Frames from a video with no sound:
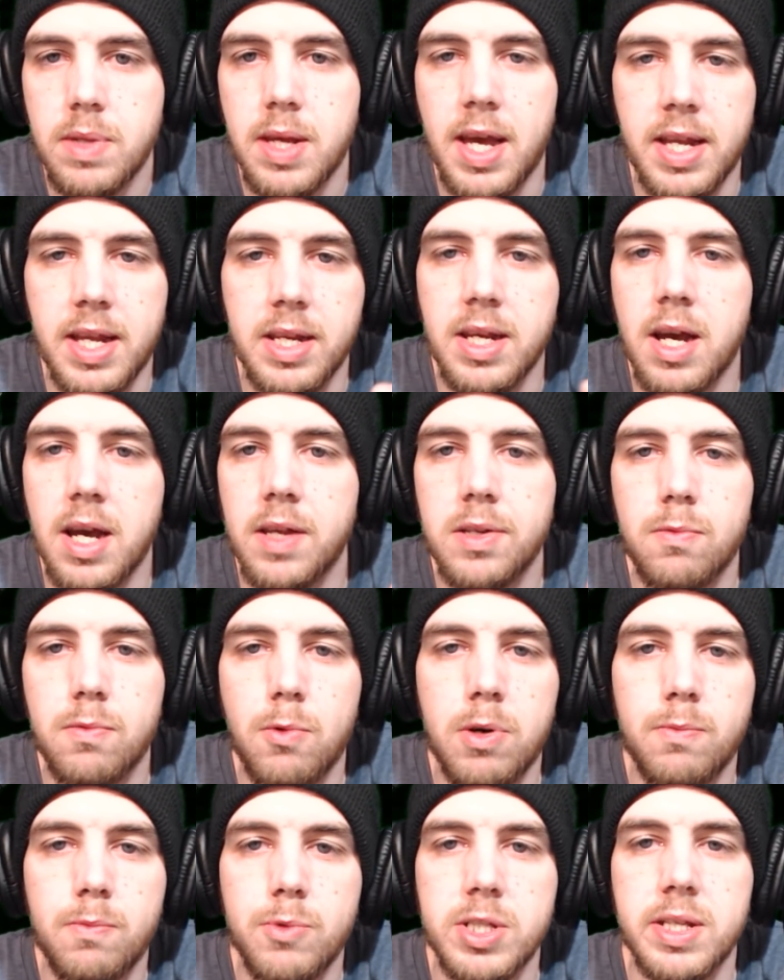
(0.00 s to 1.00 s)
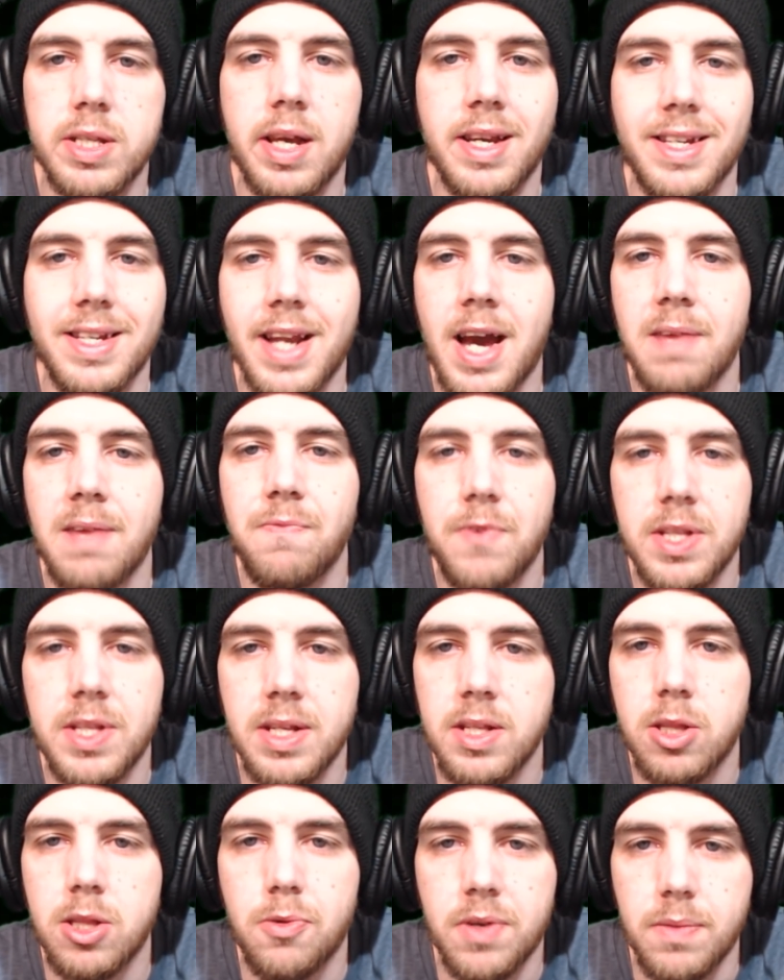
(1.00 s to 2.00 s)
and the other one was like
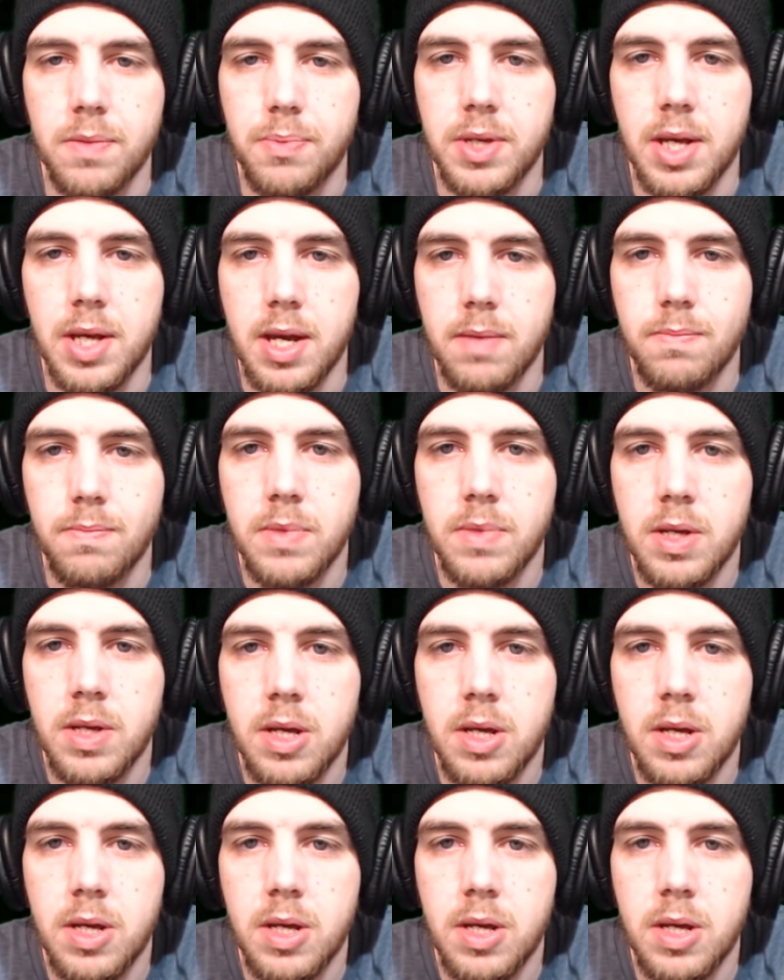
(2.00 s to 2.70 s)
9:53 p.m.